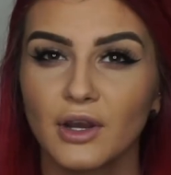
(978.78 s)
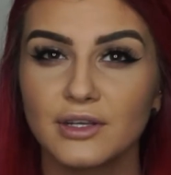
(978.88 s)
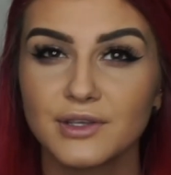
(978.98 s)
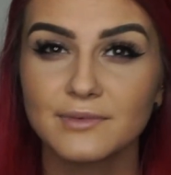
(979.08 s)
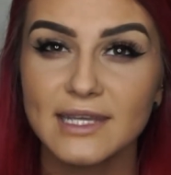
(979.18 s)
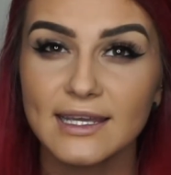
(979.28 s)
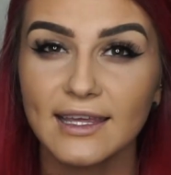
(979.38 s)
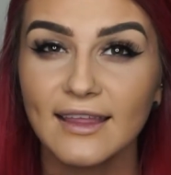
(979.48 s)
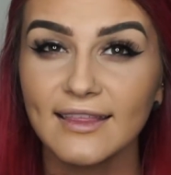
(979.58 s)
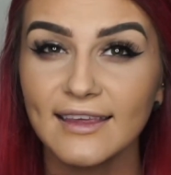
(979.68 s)
All right, so I'm
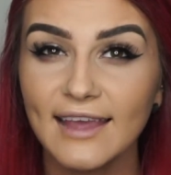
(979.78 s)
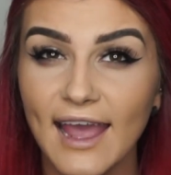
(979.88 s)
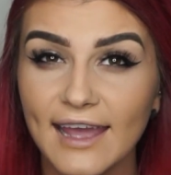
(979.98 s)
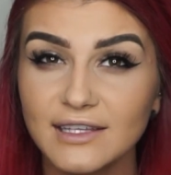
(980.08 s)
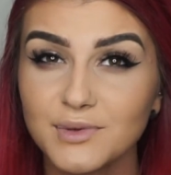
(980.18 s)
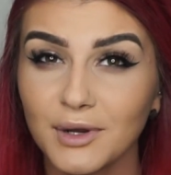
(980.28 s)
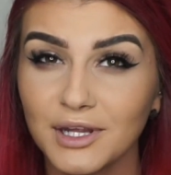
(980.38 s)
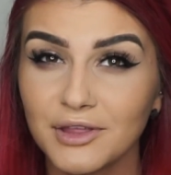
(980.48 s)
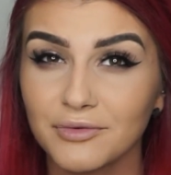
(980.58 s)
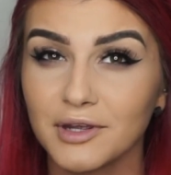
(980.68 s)
taking the
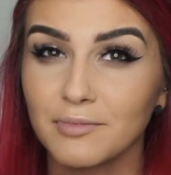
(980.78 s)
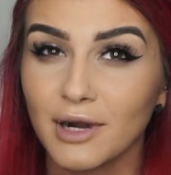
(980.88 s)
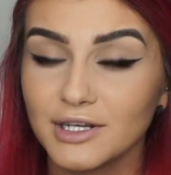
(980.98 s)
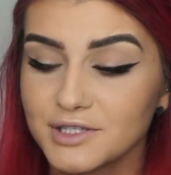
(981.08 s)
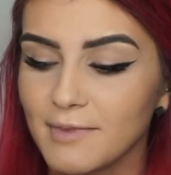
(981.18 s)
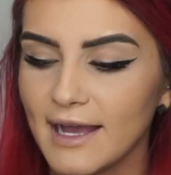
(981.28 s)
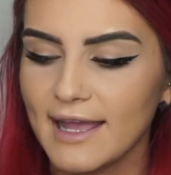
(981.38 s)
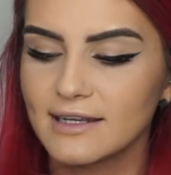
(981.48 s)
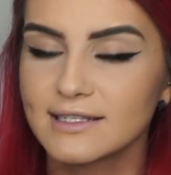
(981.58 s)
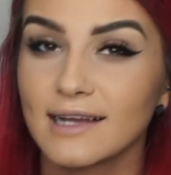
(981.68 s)
A23 brush by
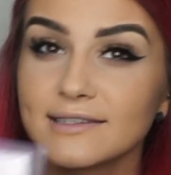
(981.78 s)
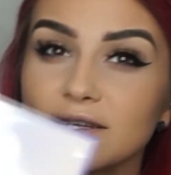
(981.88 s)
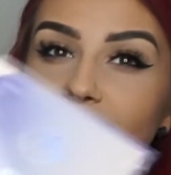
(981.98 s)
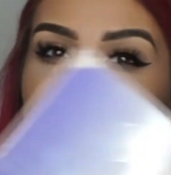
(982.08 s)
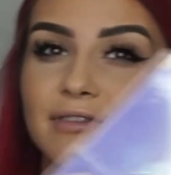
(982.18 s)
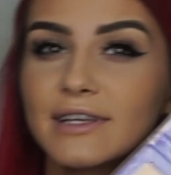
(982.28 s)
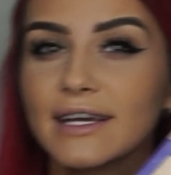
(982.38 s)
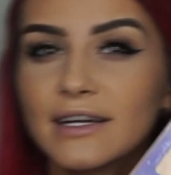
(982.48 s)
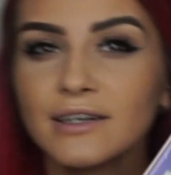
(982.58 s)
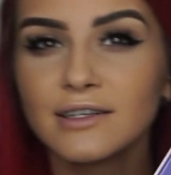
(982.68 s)
Anastasia Beverly
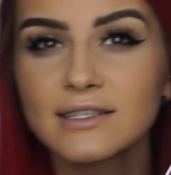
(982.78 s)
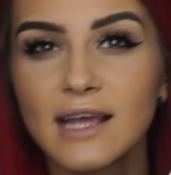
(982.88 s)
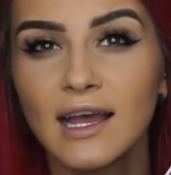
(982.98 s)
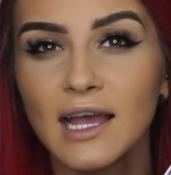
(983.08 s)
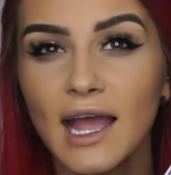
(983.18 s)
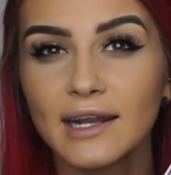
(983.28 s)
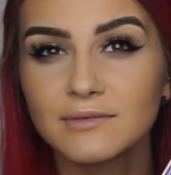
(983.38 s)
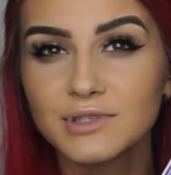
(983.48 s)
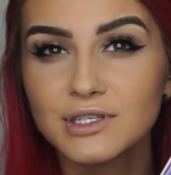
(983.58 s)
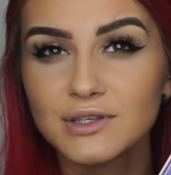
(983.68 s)
Hills and
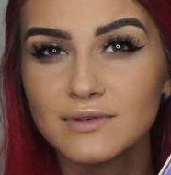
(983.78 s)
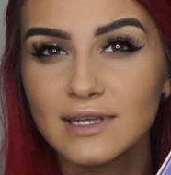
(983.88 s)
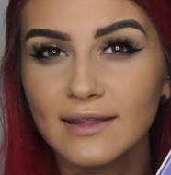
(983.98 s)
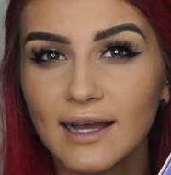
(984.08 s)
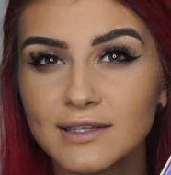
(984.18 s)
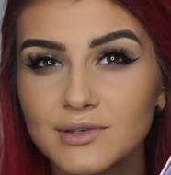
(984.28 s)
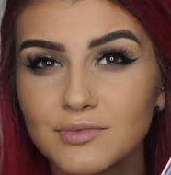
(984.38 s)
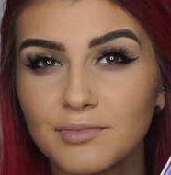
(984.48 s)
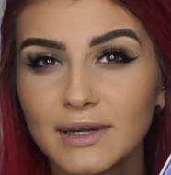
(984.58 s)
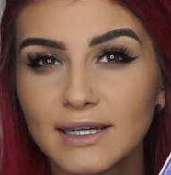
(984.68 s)
I'm just using that to
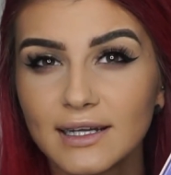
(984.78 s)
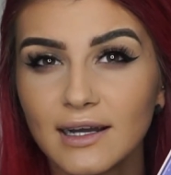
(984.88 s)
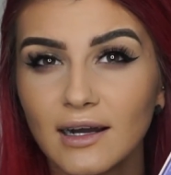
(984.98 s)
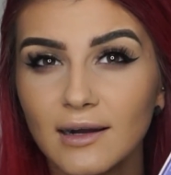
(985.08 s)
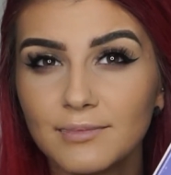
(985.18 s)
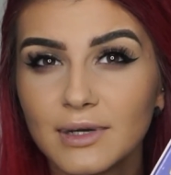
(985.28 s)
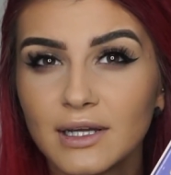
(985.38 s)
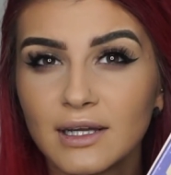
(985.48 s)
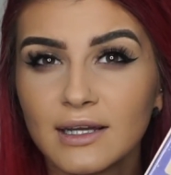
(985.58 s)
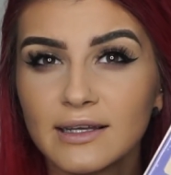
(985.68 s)
pick up
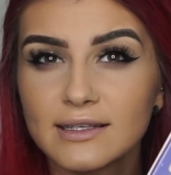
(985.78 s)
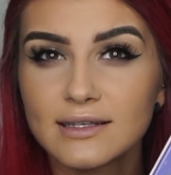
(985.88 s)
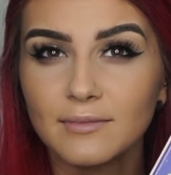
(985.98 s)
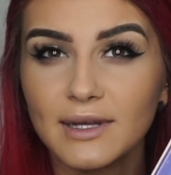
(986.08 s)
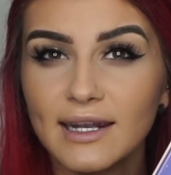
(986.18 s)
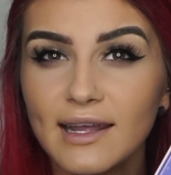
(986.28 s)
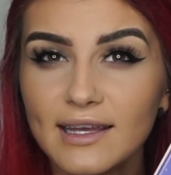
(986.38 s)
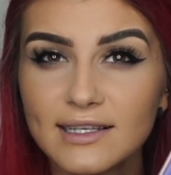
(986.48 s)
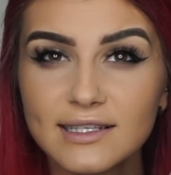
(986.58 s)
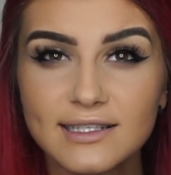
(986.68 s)
some of
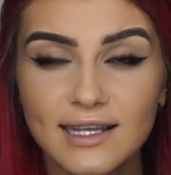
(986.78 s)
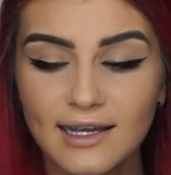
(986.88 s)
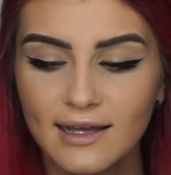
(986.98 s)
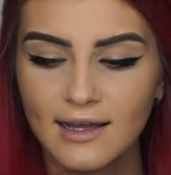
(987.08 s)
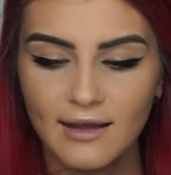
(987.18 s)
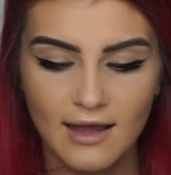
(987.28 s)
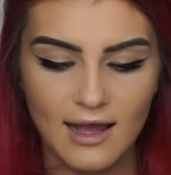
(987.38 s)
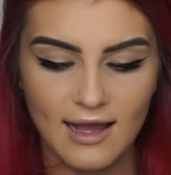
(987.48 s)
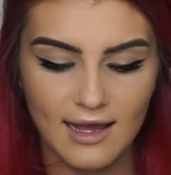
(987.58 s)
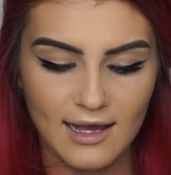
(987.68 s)
this,
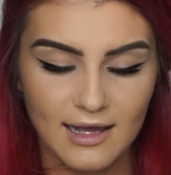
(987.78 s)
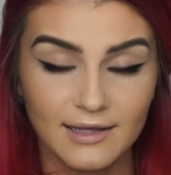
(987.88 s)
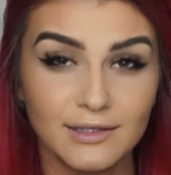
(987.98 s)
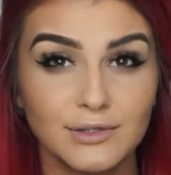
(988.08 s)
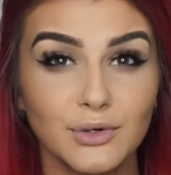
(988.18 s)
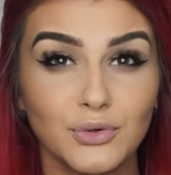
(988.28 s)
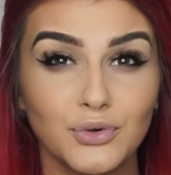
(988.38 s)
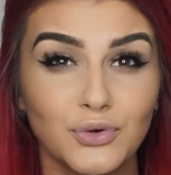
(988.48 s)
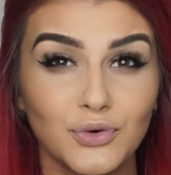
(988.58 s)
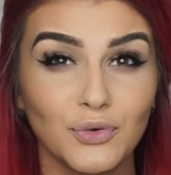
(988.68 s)
and
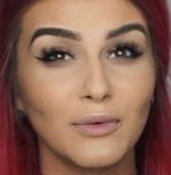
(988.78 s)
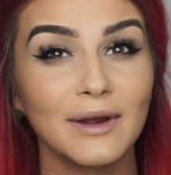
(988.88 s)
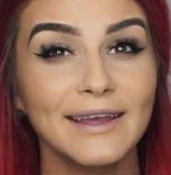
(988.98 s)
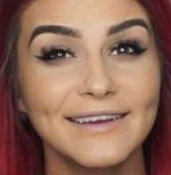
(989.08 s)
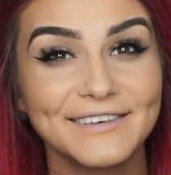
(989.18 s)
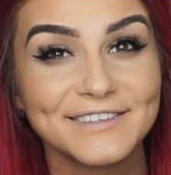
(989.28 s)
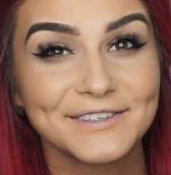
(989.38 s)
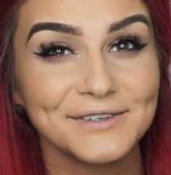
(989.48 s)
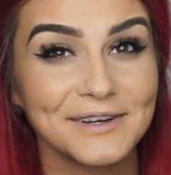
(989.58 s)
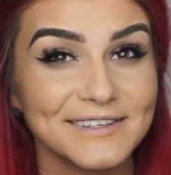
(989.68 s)
wait
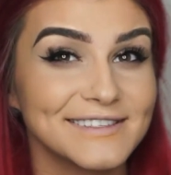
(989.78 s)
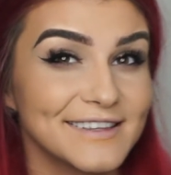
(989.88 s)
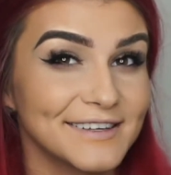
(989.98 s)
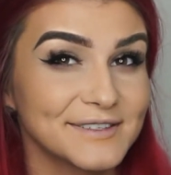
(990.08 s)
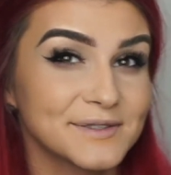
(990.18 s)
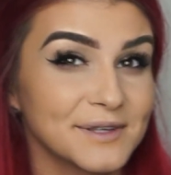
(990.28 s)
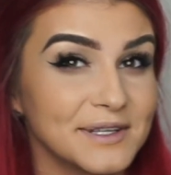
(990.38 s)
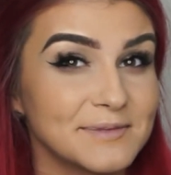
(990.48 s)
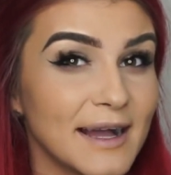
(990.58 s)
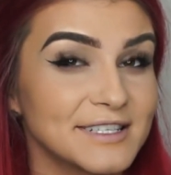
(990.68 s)
until you guys see this.
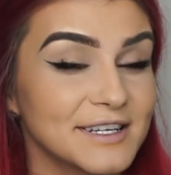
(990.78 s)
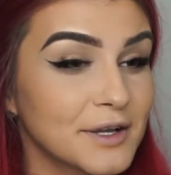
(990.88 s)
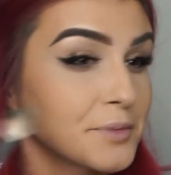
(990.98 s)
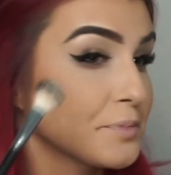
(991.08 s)
It's magic.